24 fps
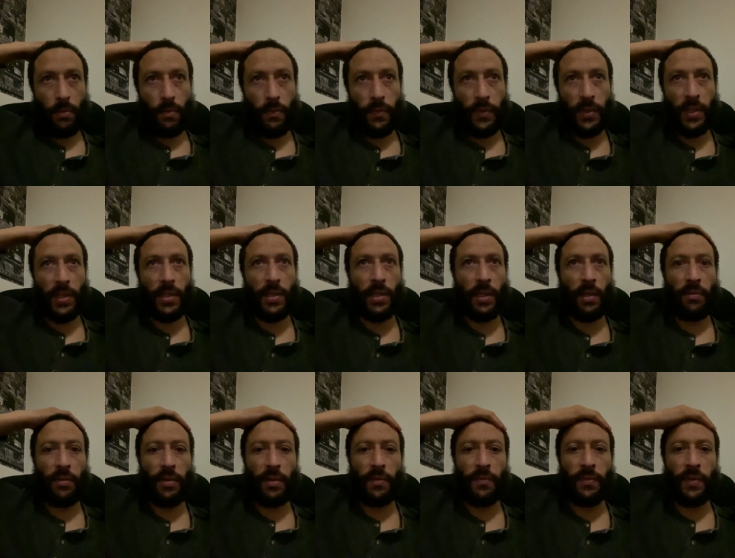should
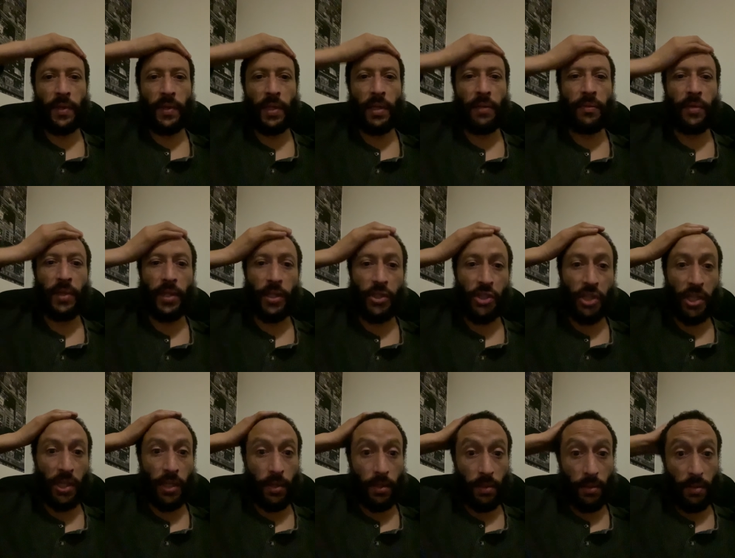save it for give it a
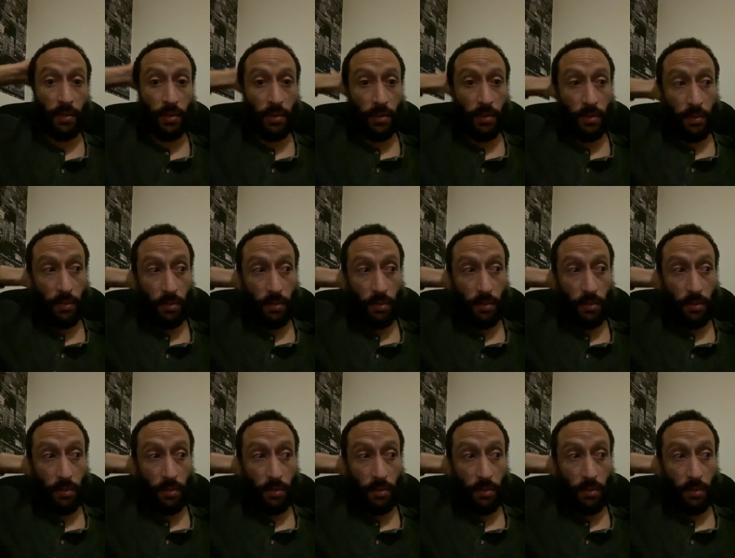chance.